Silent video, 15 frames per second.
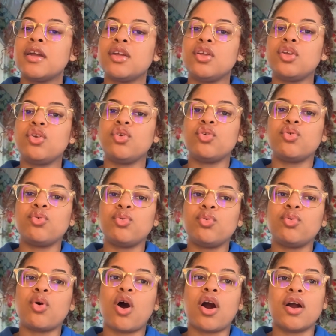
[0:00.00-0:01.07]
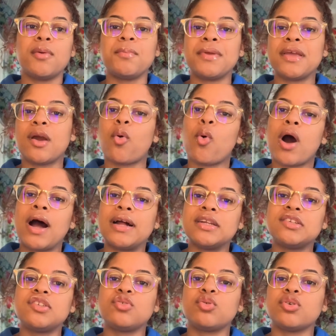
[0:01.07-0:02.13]
you aren't being
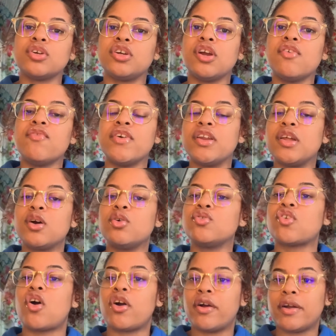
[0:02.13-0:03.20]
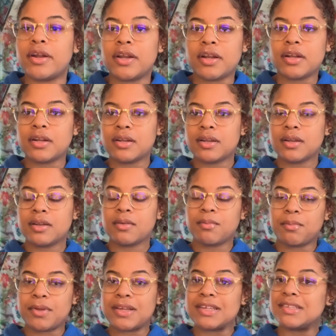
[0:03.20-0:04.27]
watched or your videos aren't
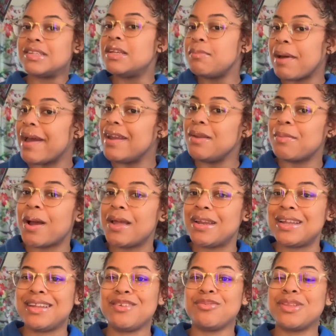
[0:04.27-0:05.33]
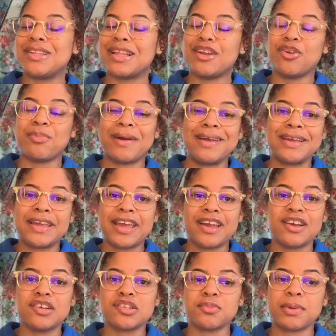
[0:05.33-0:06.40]
being seen by anybody and you think that nobody
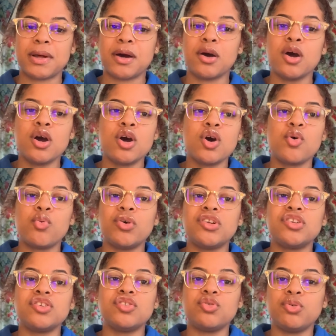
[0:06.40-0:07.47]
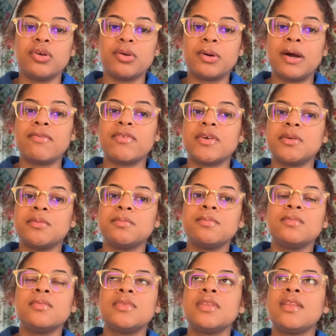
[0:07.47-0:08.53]
cares about what you're doing or whatever,
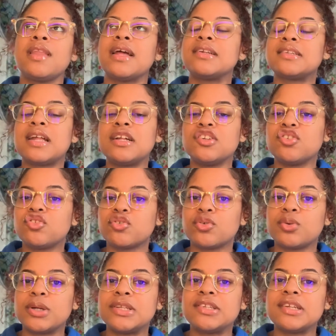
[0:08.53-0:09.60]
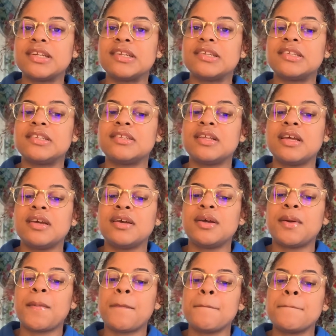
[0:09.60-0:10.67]
that's not true. It's just
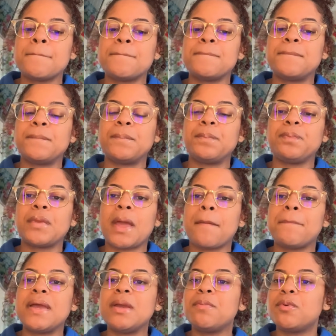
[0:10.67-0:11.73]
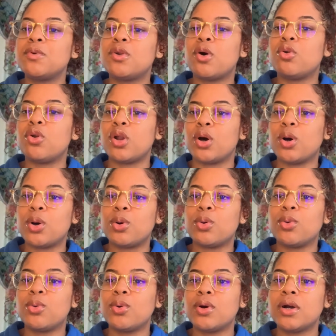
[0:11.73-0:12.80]
people don't
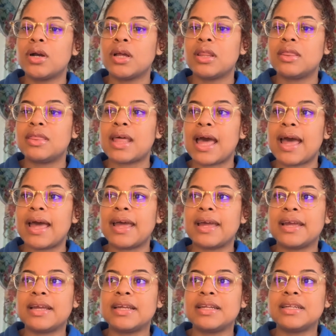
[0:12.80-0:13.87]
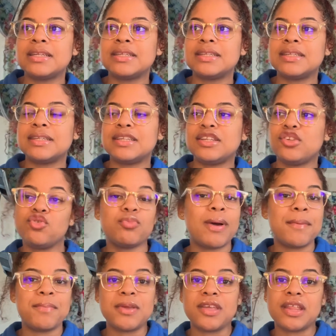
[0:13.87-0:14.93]
know that you
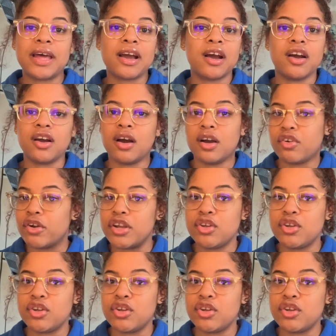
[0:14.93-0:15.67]
might be like a great